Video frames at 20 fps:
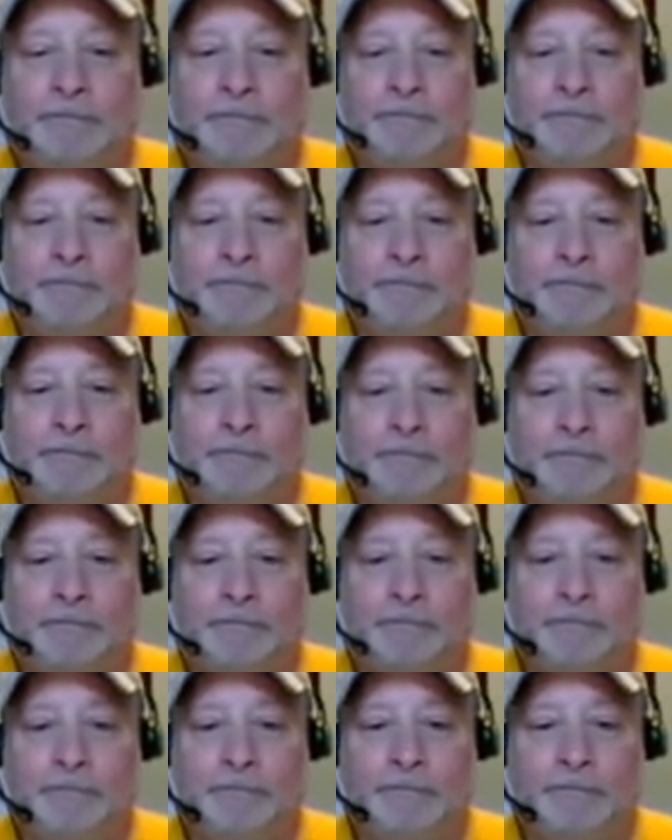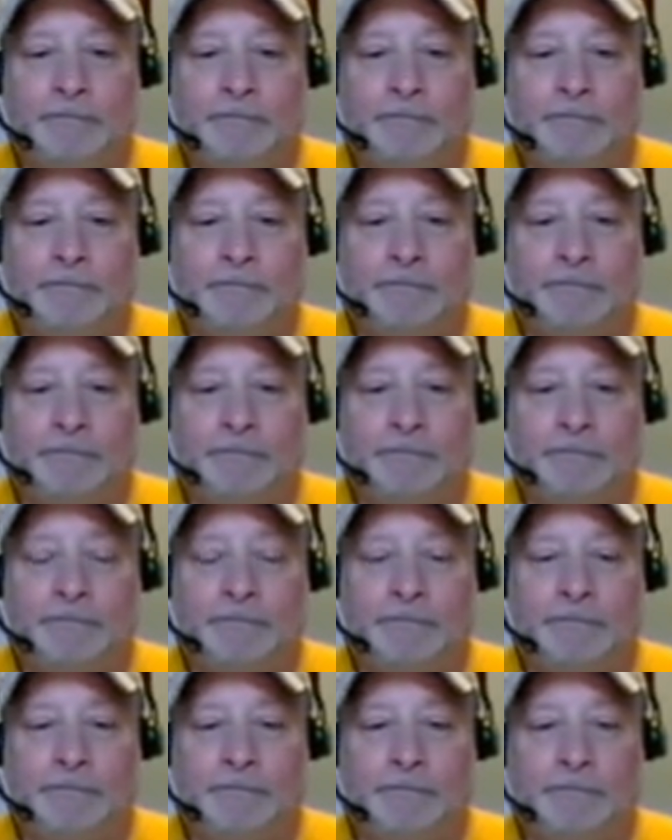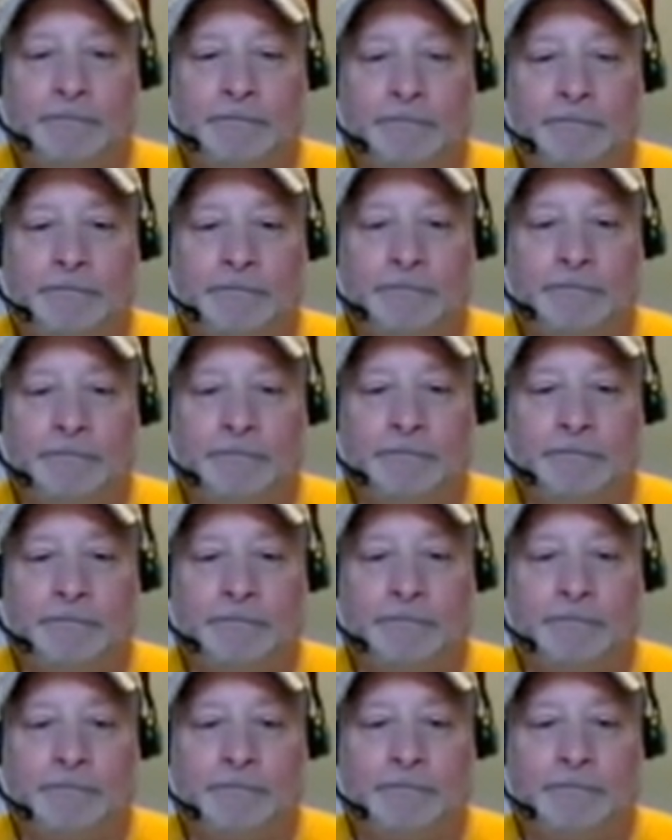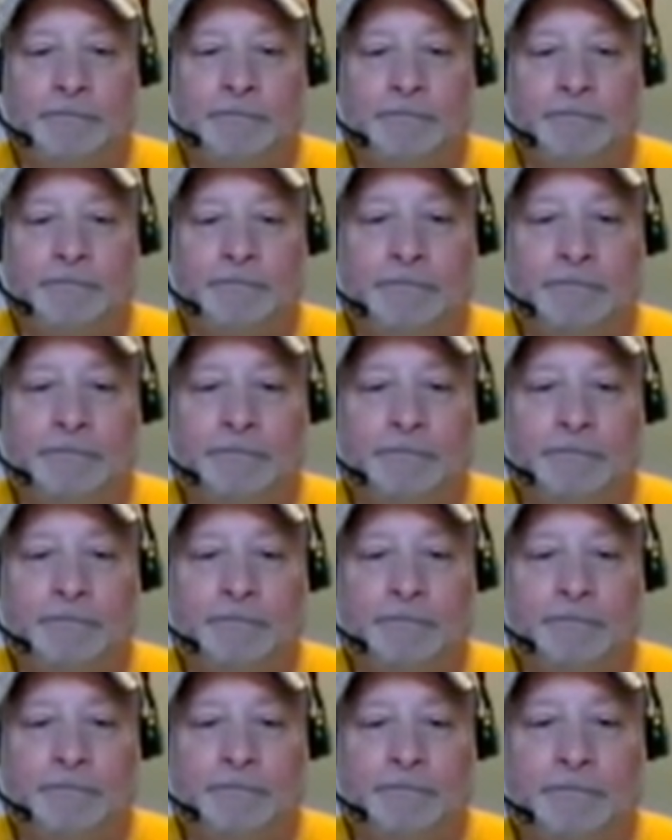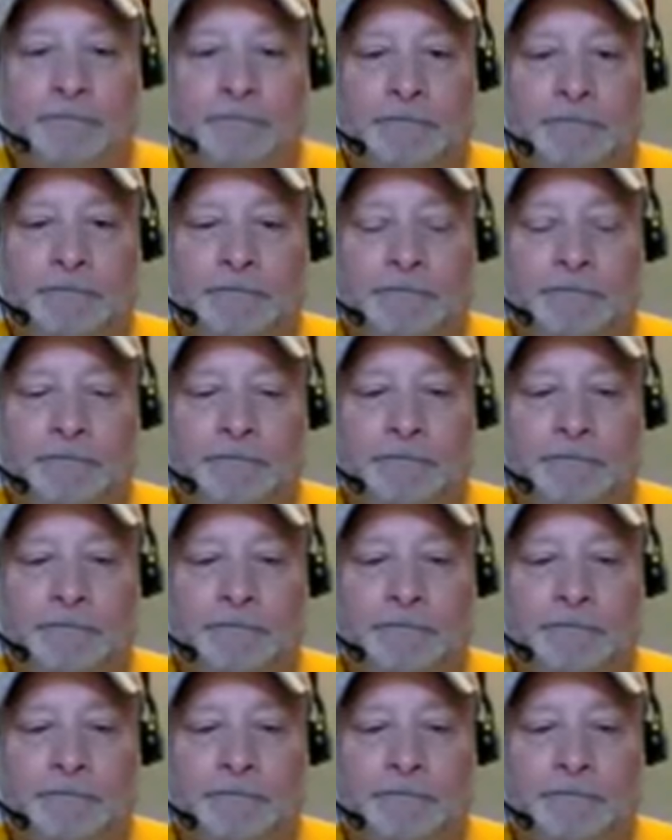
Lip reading: The person shown says nothing.